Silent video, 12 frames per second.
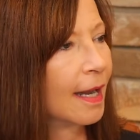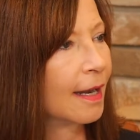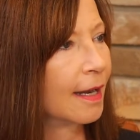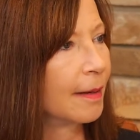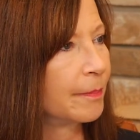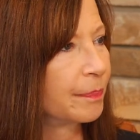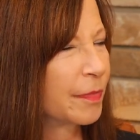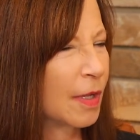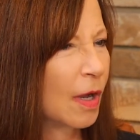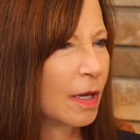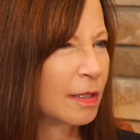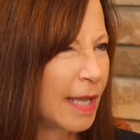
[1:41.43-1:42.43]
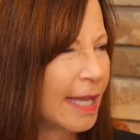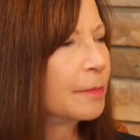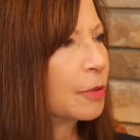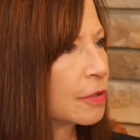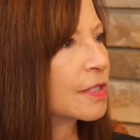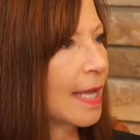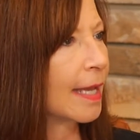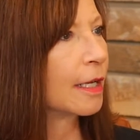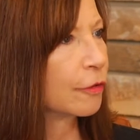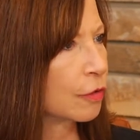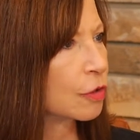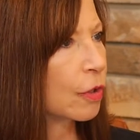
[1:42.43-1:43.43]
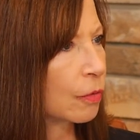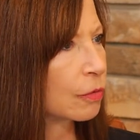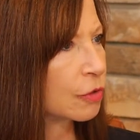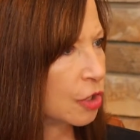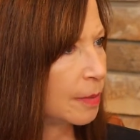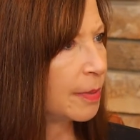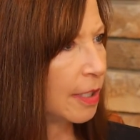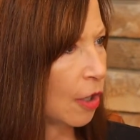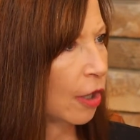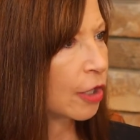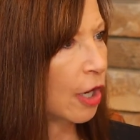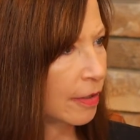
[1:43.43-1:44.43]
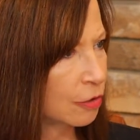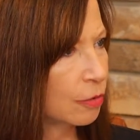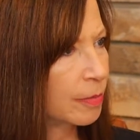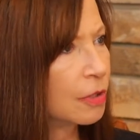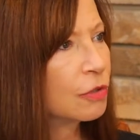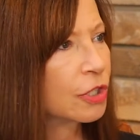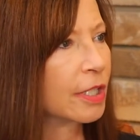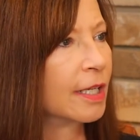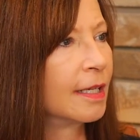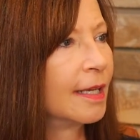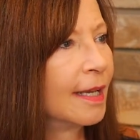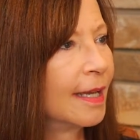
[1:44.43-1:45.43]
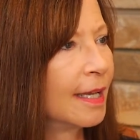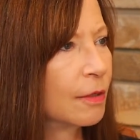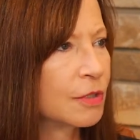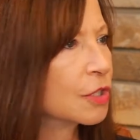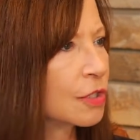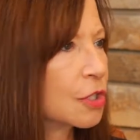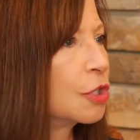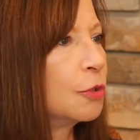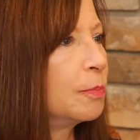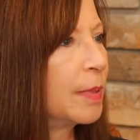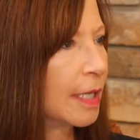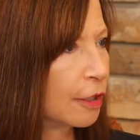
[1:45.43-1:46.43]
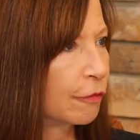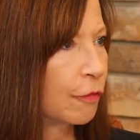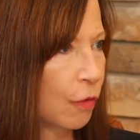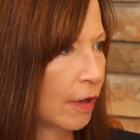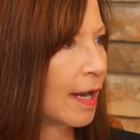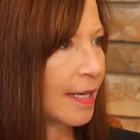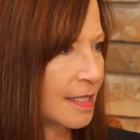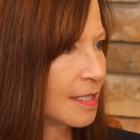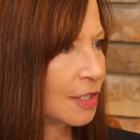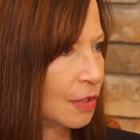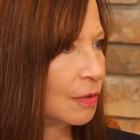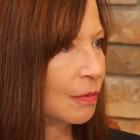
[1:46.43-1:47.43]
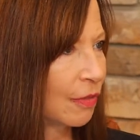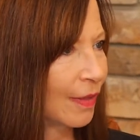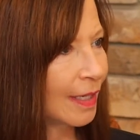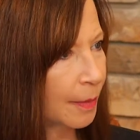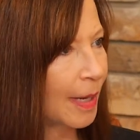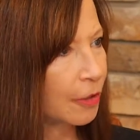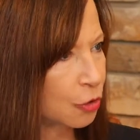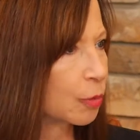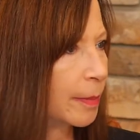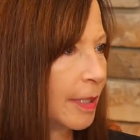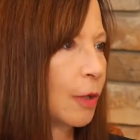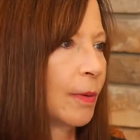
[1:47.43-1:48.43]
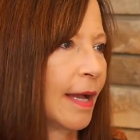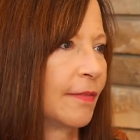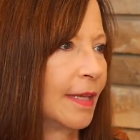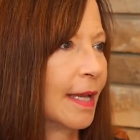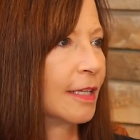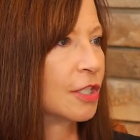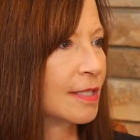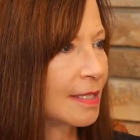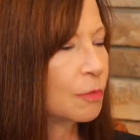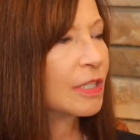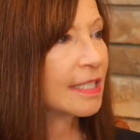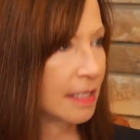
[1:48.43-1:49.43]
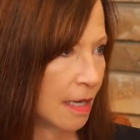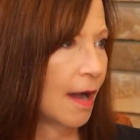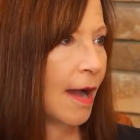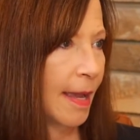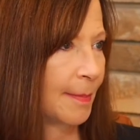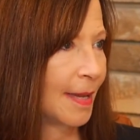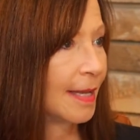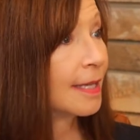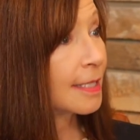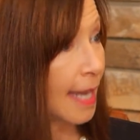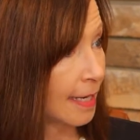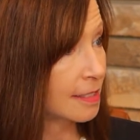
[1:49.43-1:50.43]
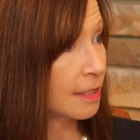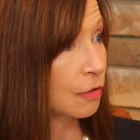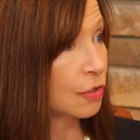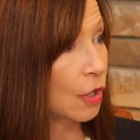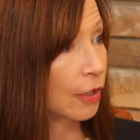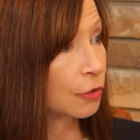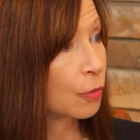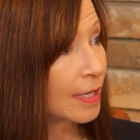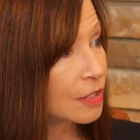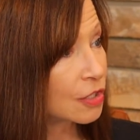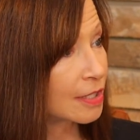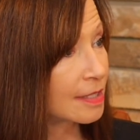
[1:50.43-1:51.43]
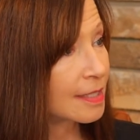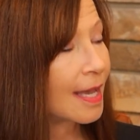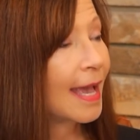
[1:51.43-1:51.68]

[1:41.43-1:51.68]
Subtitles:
8% of the total GPR contribution, it was just too big for us to think about trimming around the edges. It was time to ask those hard questions.